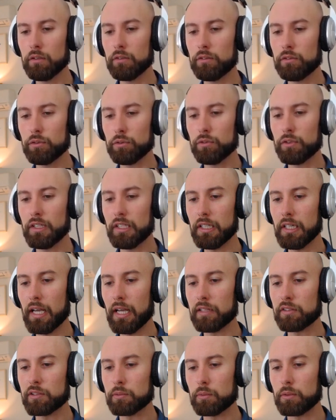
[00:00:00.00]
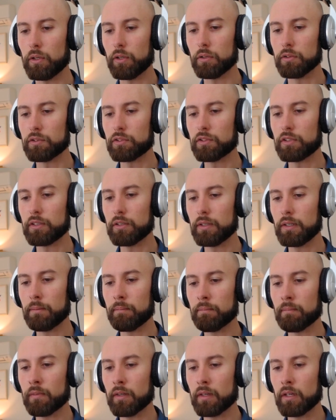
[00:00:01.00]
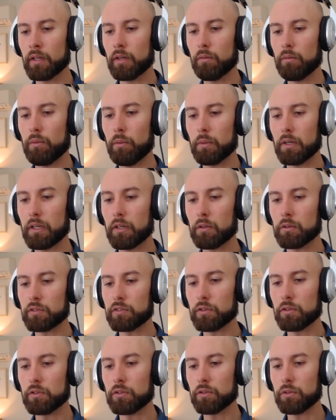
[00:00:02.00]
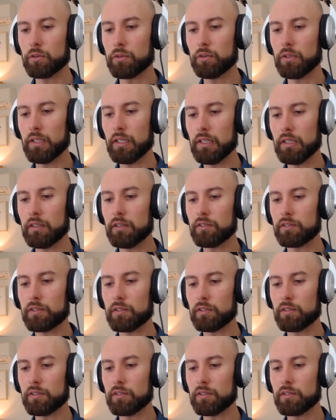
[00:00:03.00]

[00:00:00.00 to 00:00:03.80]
to the Ansible host. What we can also do is